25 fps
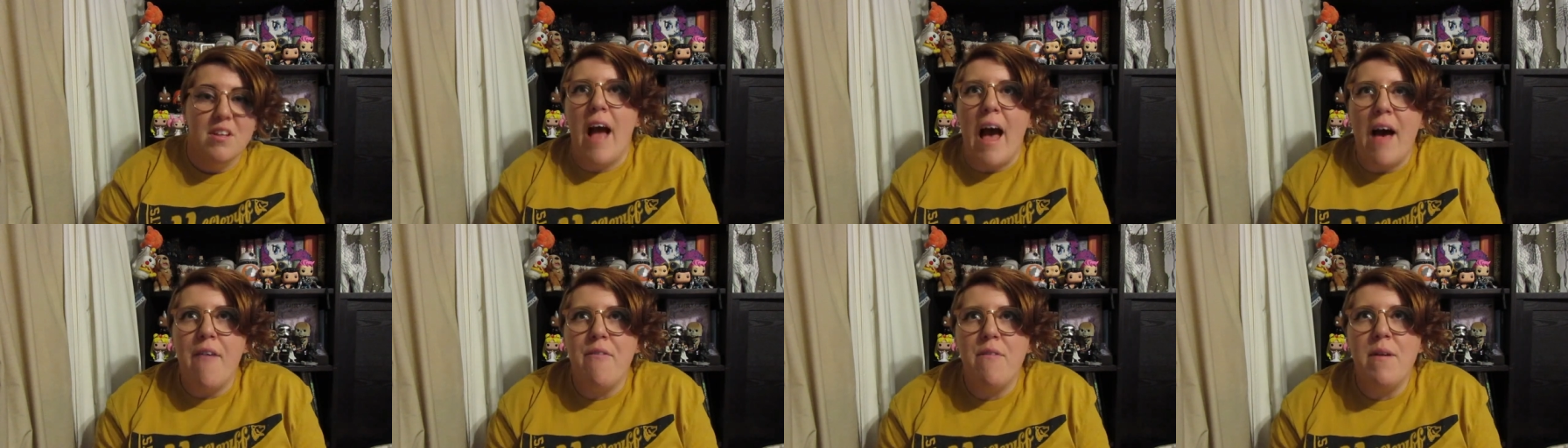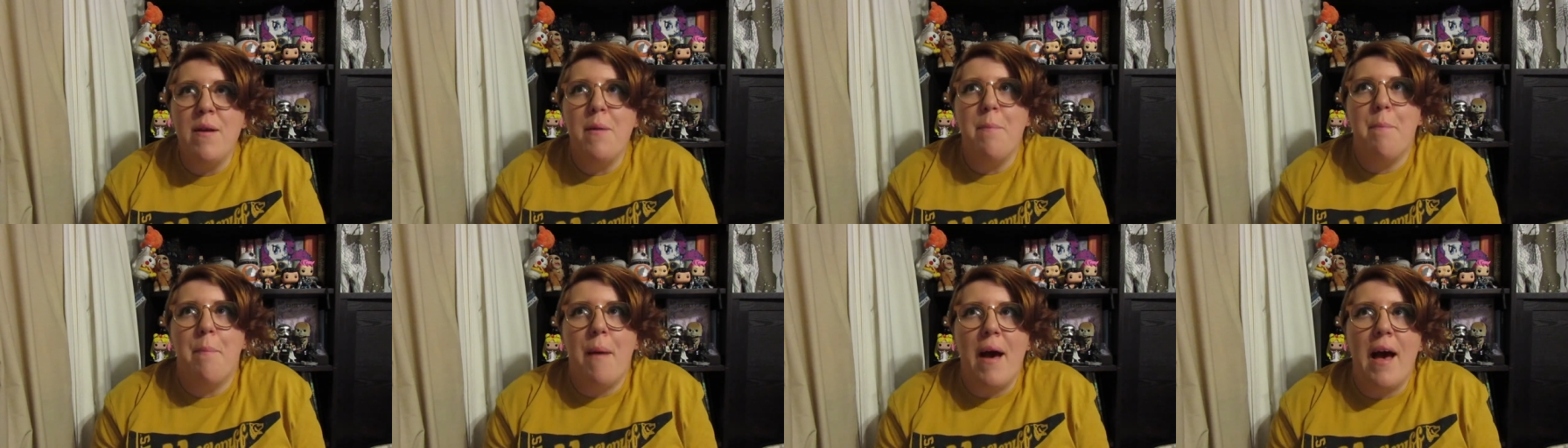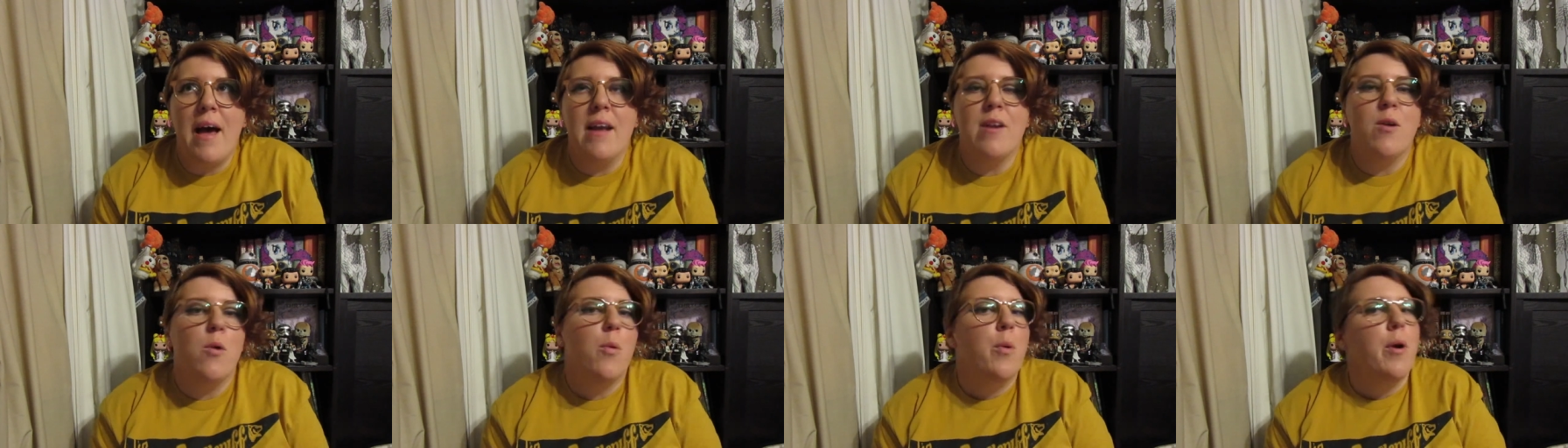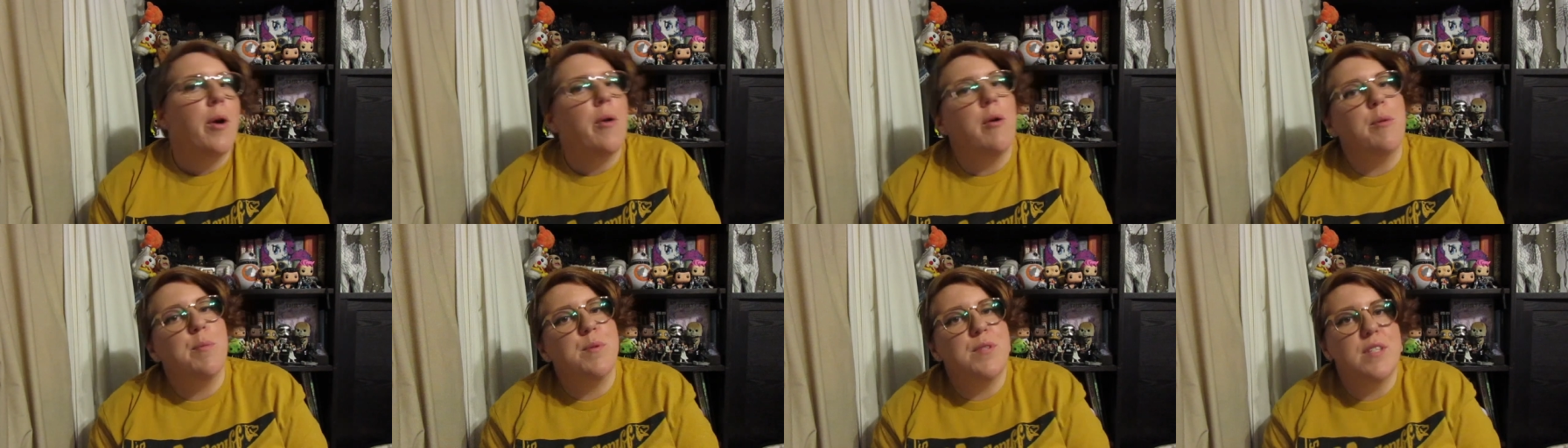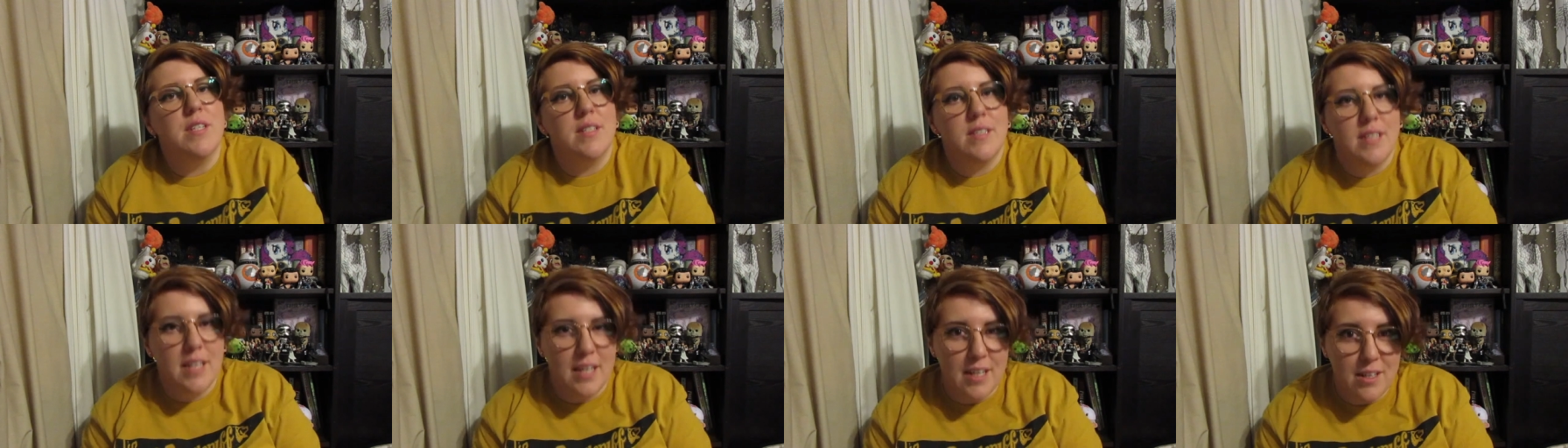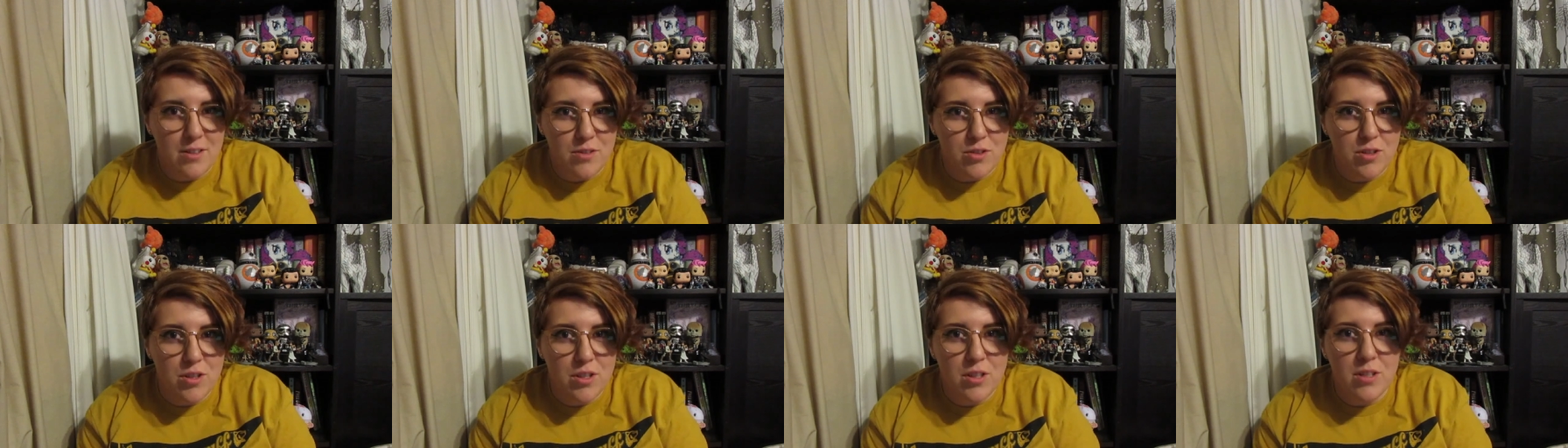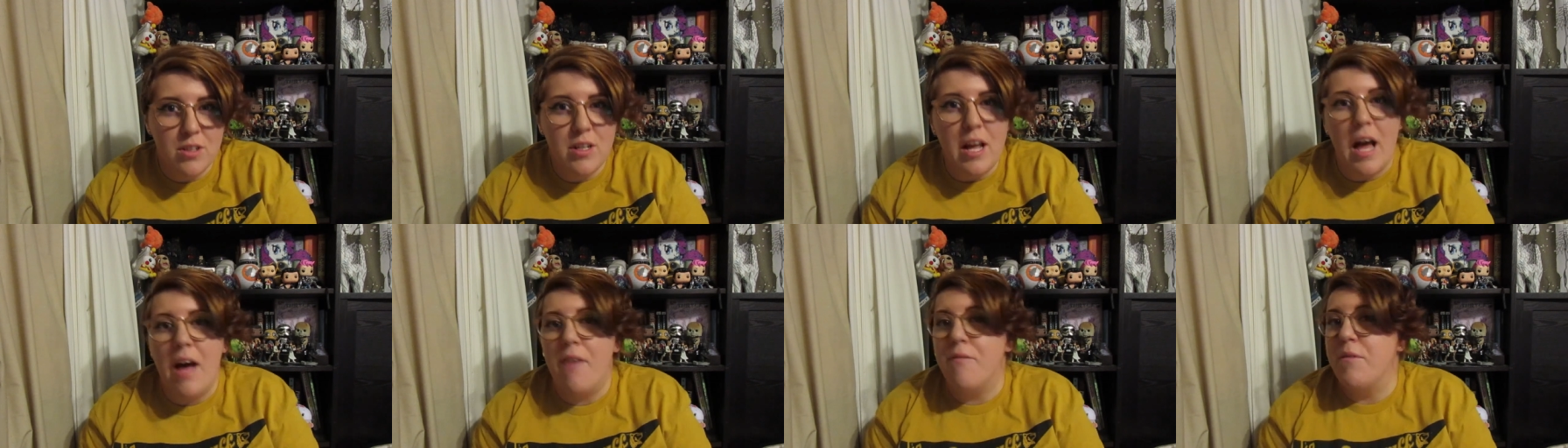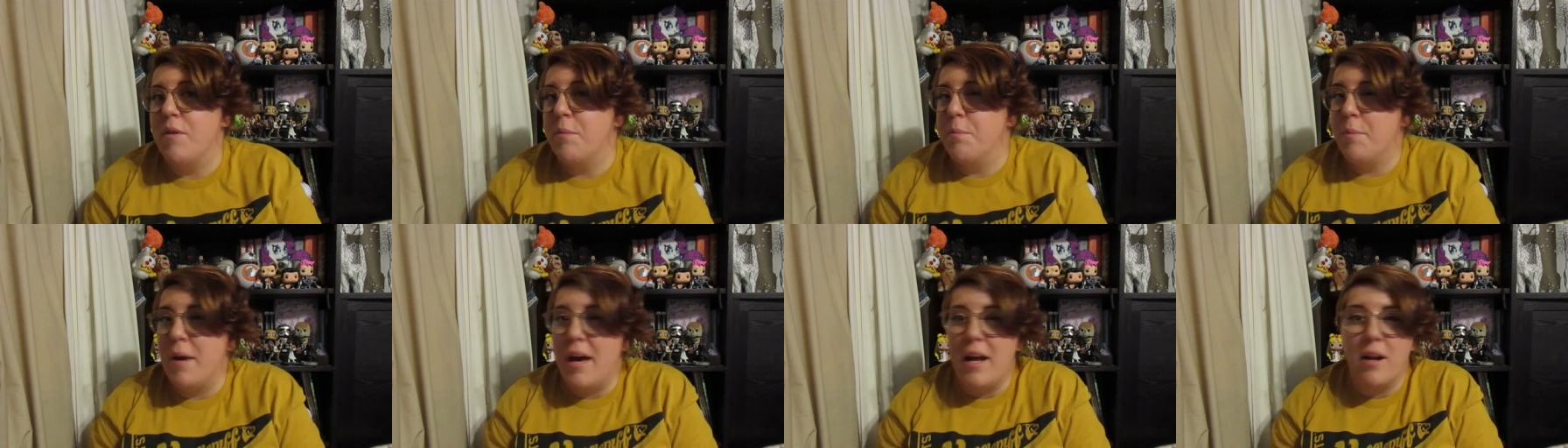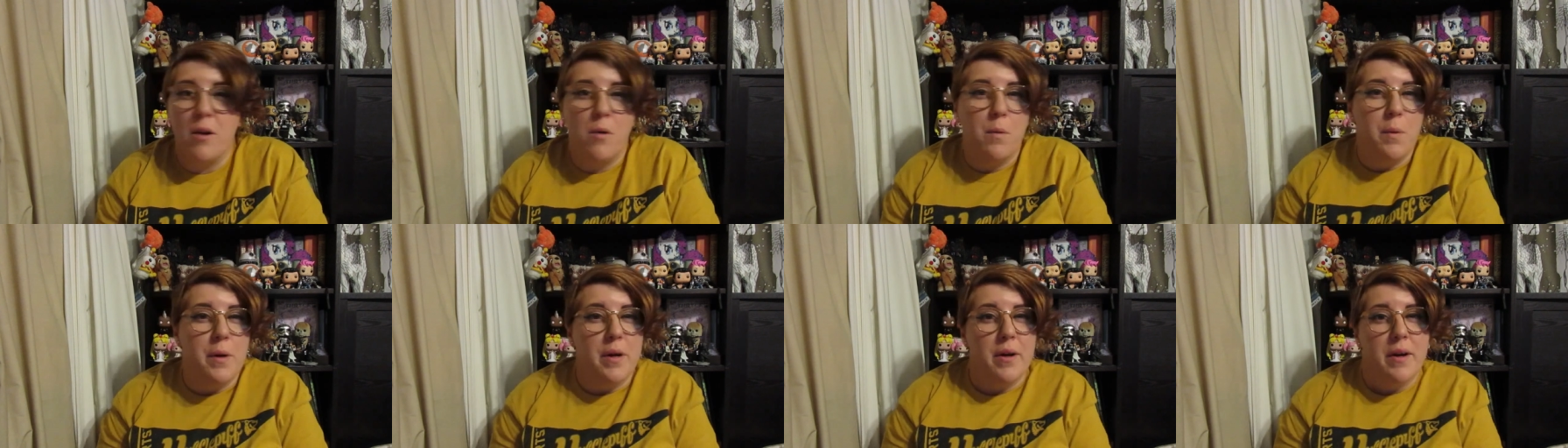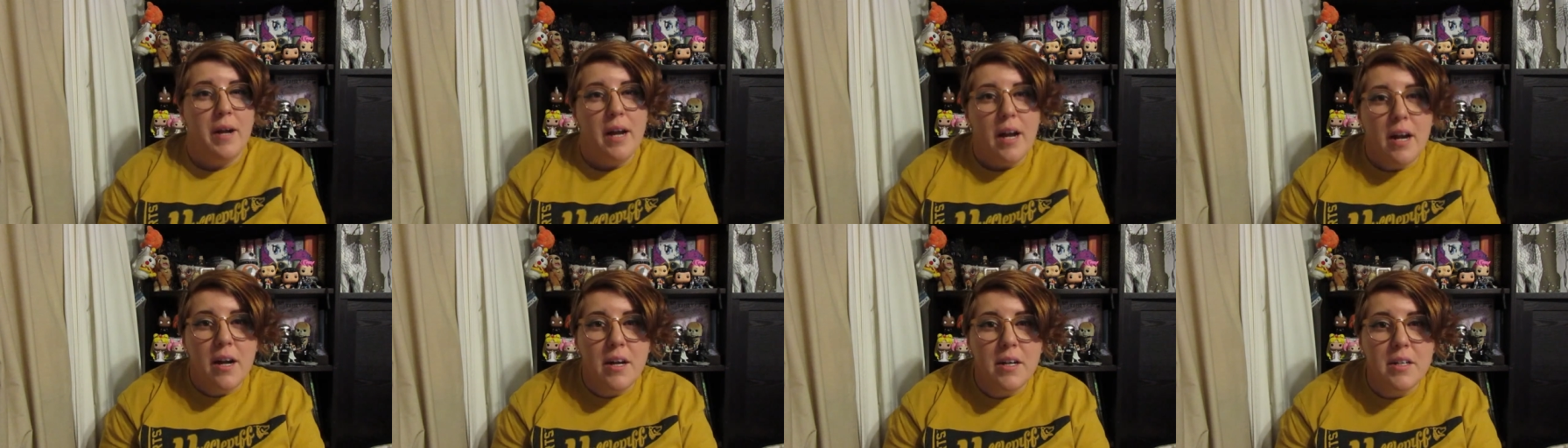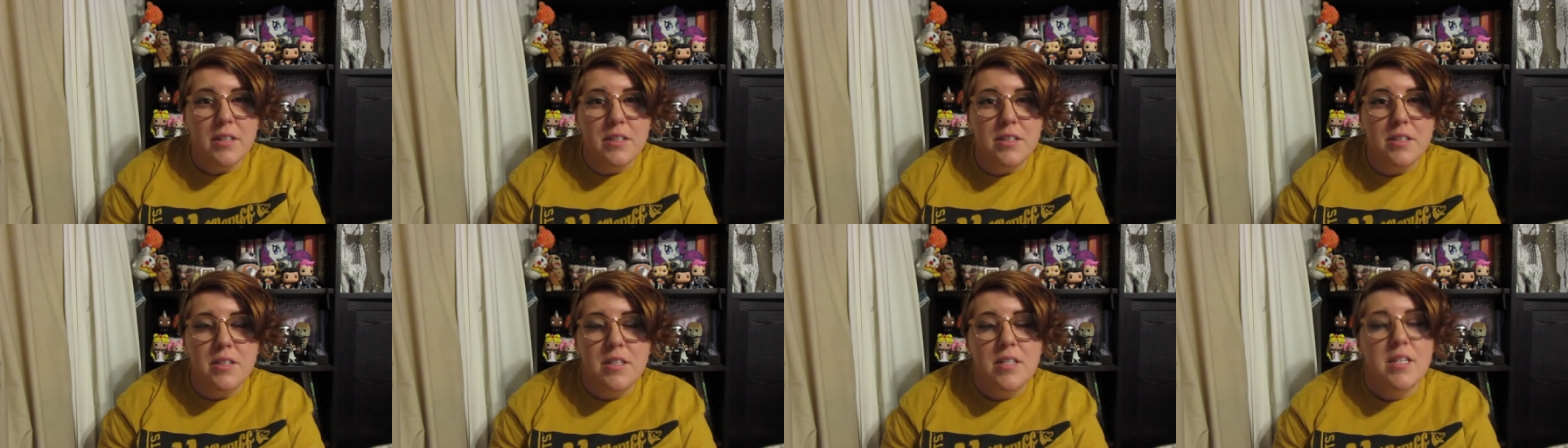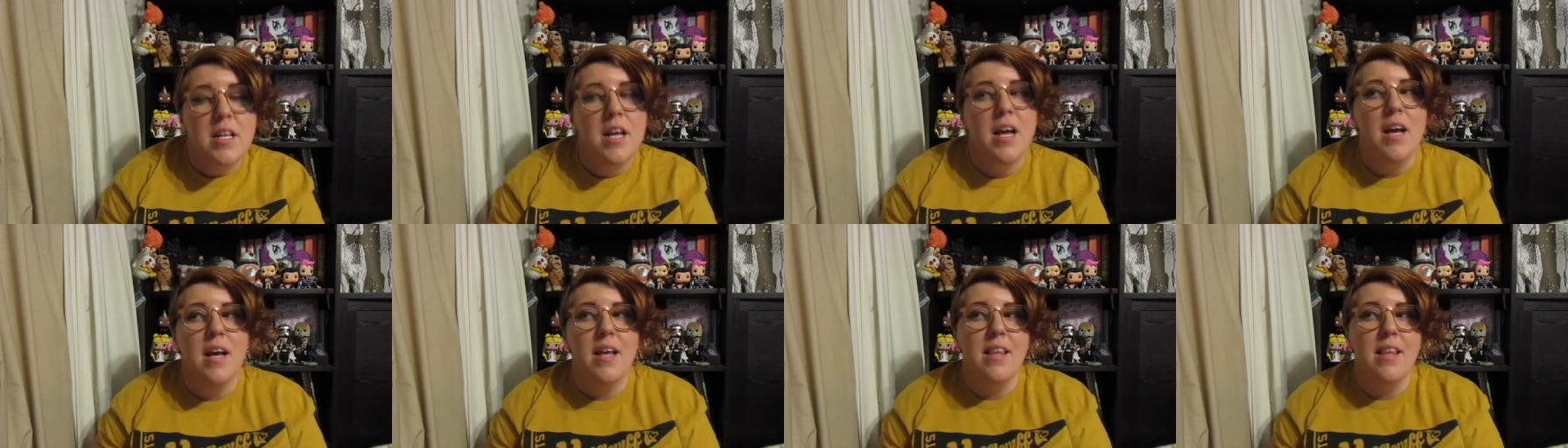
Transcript: Having bad queer representation, having bad queer characters,